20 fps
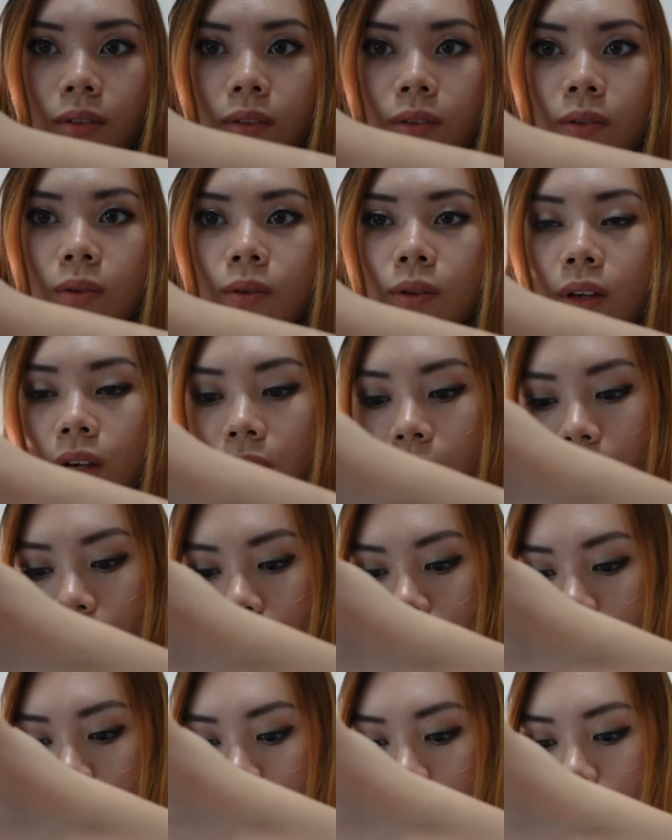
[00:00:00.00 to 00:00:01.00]
Okay,
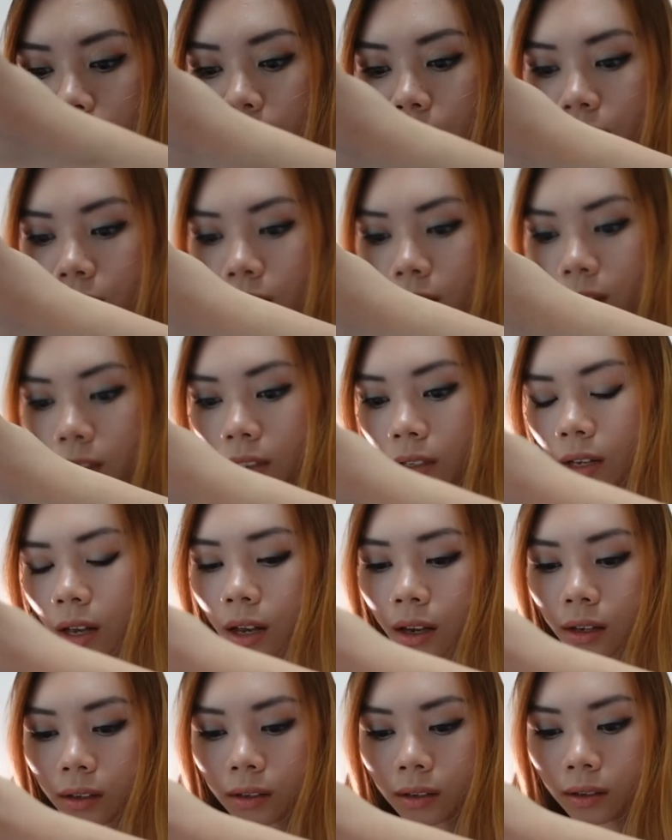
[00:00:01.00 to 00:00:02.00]
and then the next
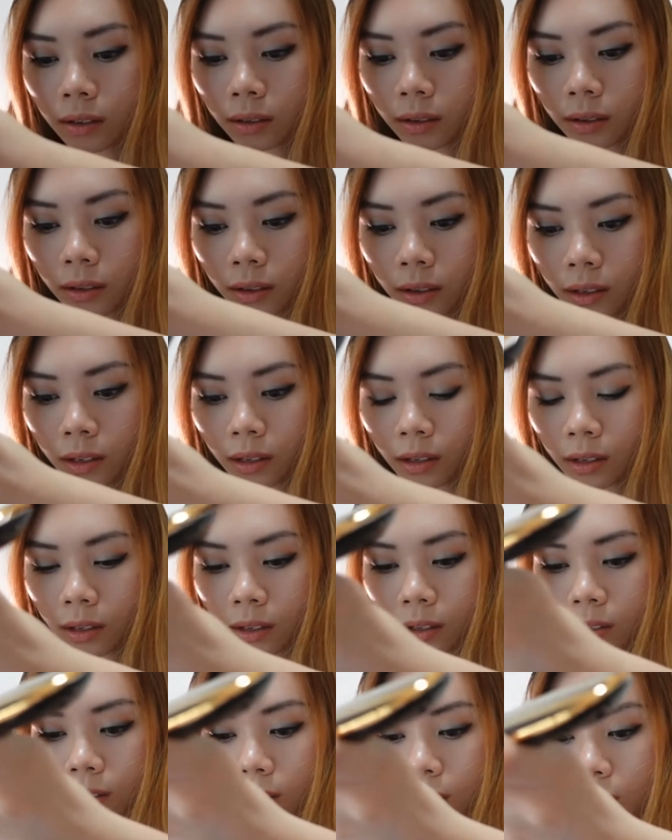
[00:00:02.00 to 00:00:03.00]
color,
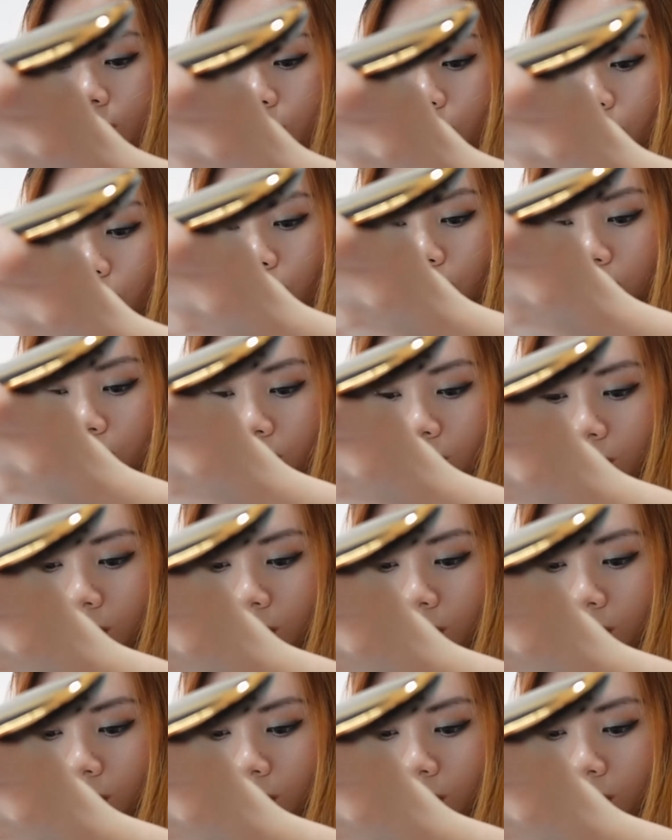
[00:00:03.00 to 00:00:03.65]
what is this